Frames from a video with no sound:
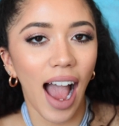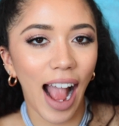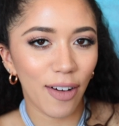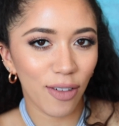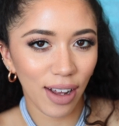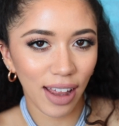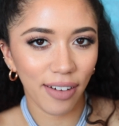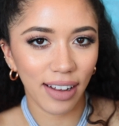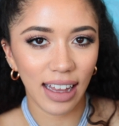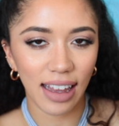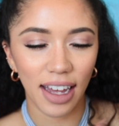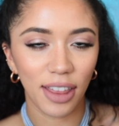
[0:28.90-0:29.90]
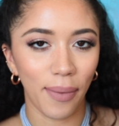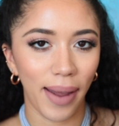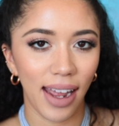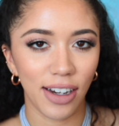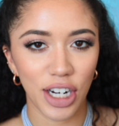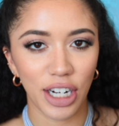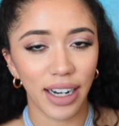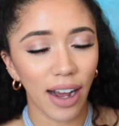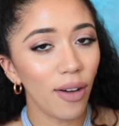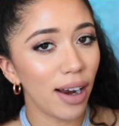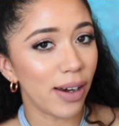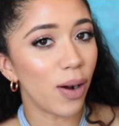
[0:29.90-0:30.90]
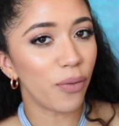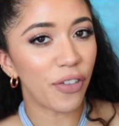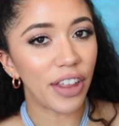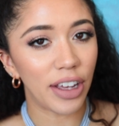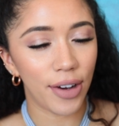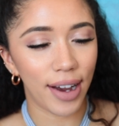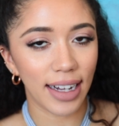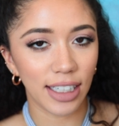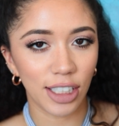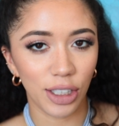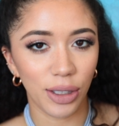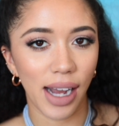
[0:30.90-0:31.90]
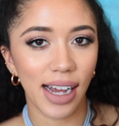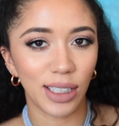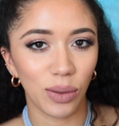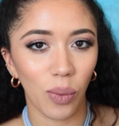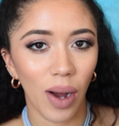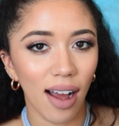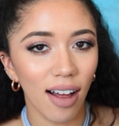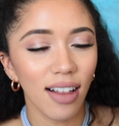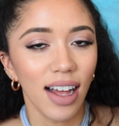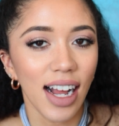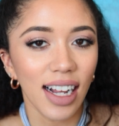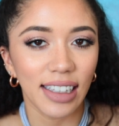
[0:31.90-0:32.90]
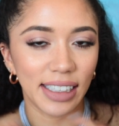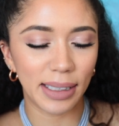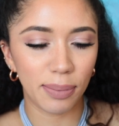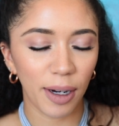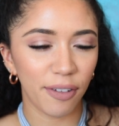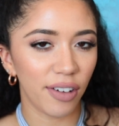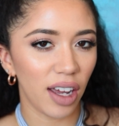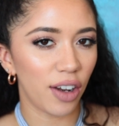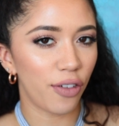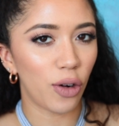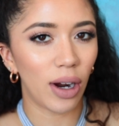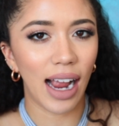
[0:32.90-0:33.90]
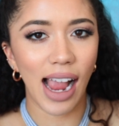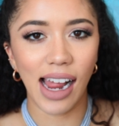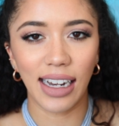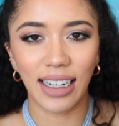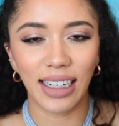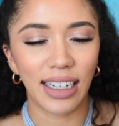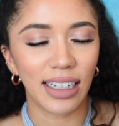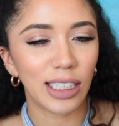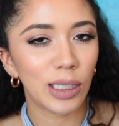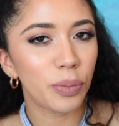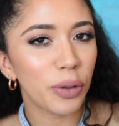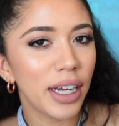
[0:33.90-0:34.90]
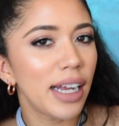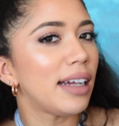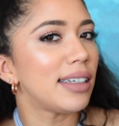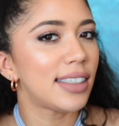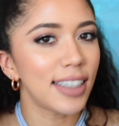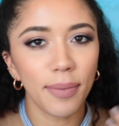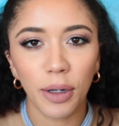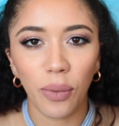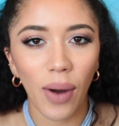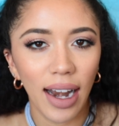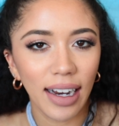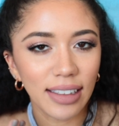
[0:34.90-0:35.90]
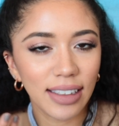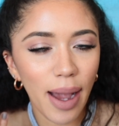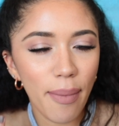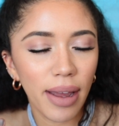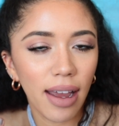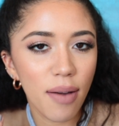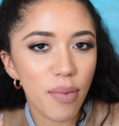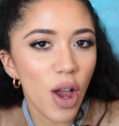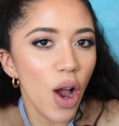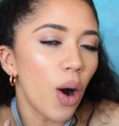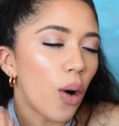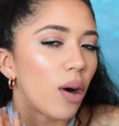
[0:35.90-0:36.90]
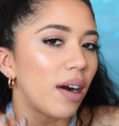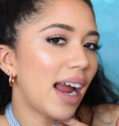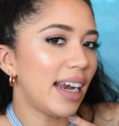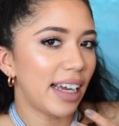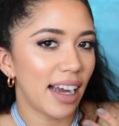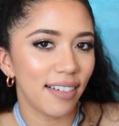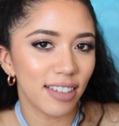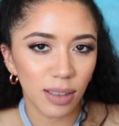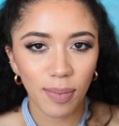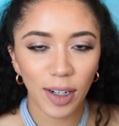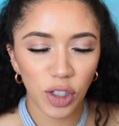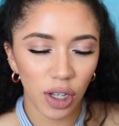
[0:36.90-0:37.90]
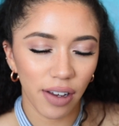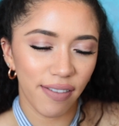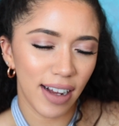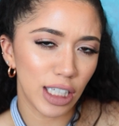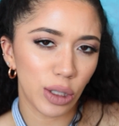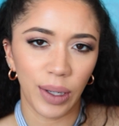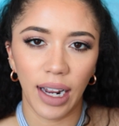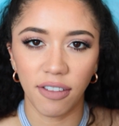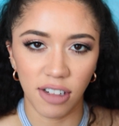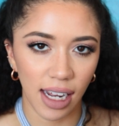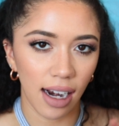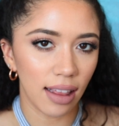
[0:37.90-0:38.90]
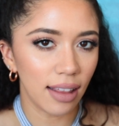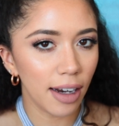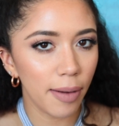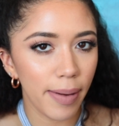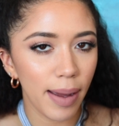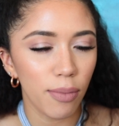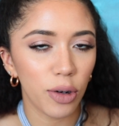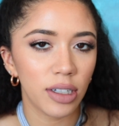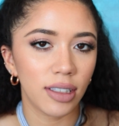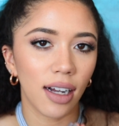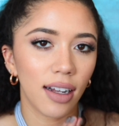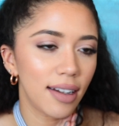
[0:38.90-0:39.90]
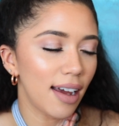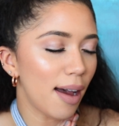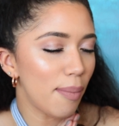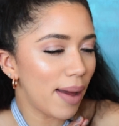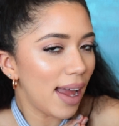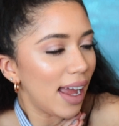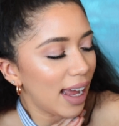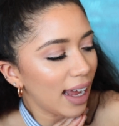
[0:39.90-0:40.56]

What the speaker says: I really like the way it turned out, and hopefully you guys do as well. This is perfect for any spring, summer weddings coming up, or any kind of special events where you have to get a little bit more dolled up.